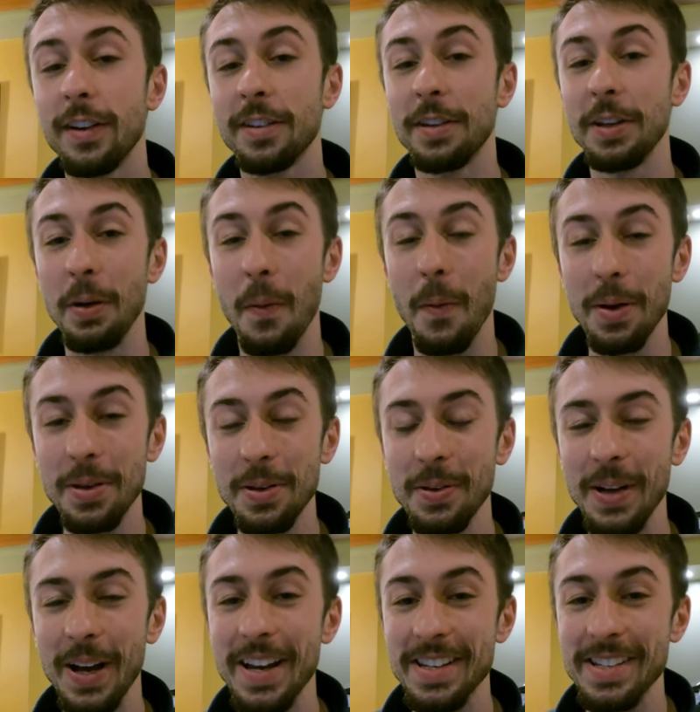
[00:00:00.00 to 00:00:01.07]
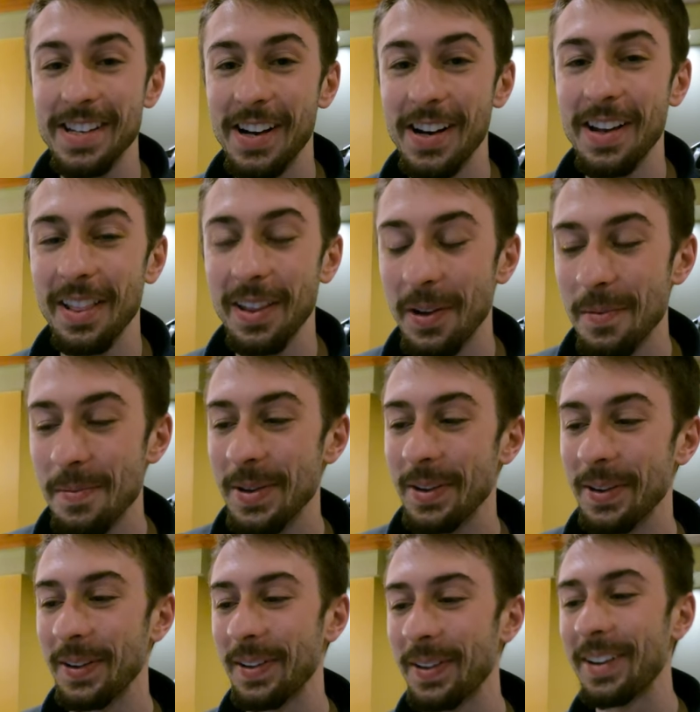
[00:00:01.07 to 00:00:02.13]
fixing what you guys saw a little bit
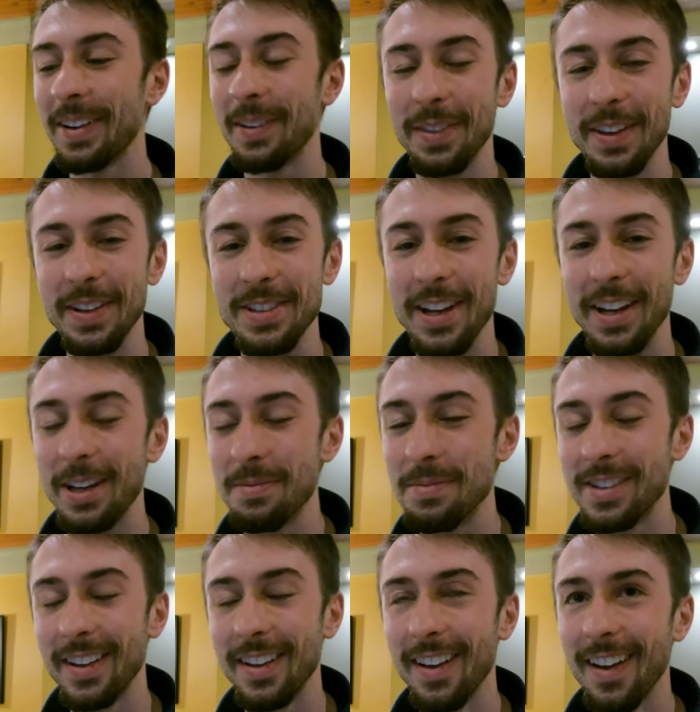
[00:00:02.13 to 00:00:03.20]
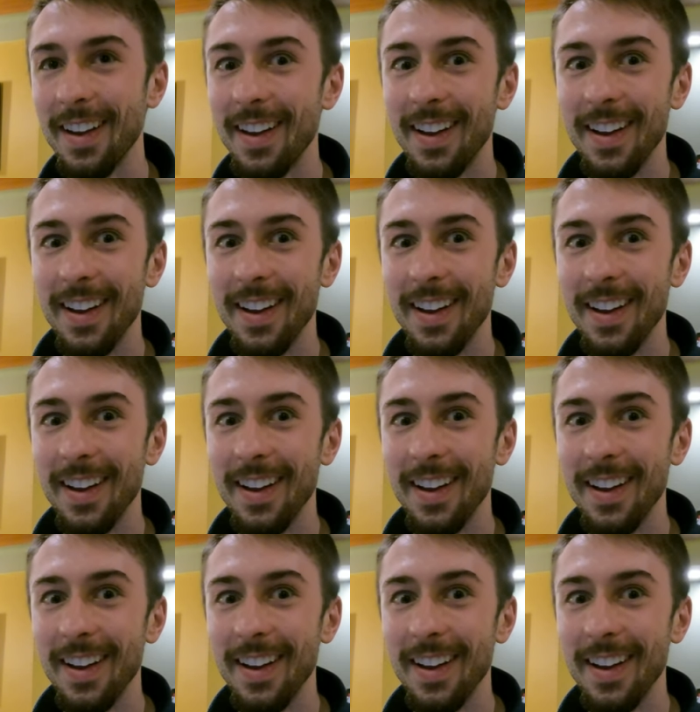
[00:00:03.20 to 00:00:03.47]
earlier with the Jacobsen.